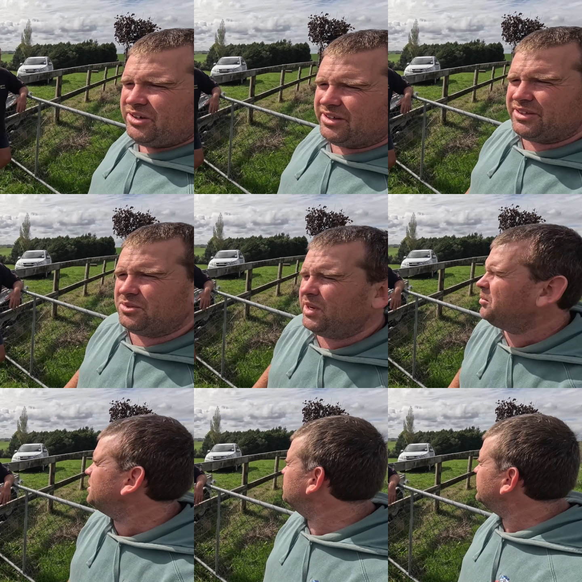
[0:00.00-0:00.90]
I think, how
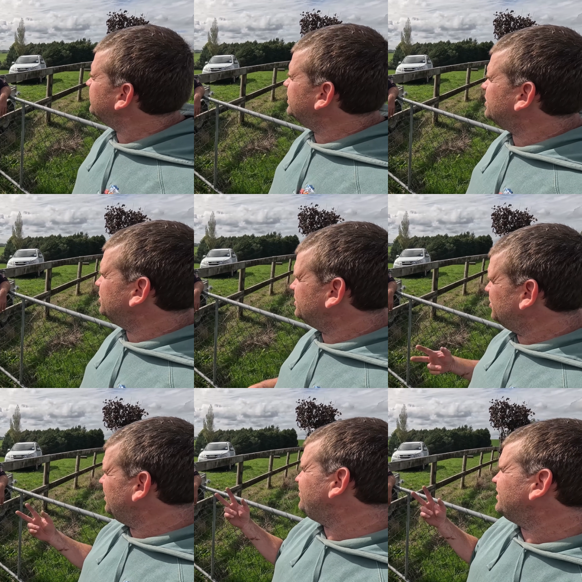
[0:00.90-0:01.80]
many did we give you? 2
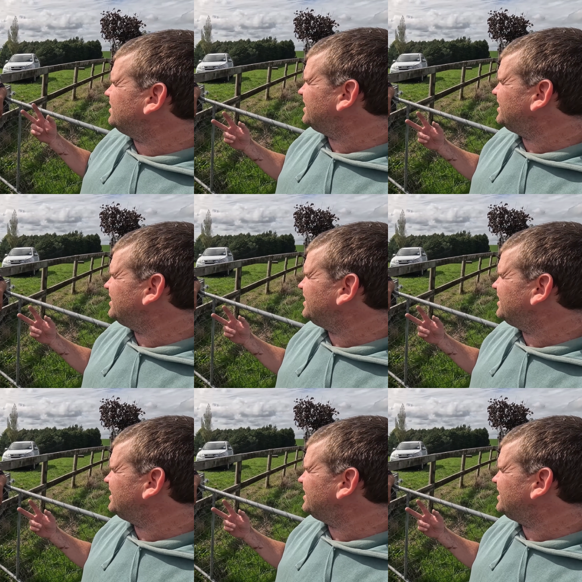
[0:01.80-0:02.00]
heifers.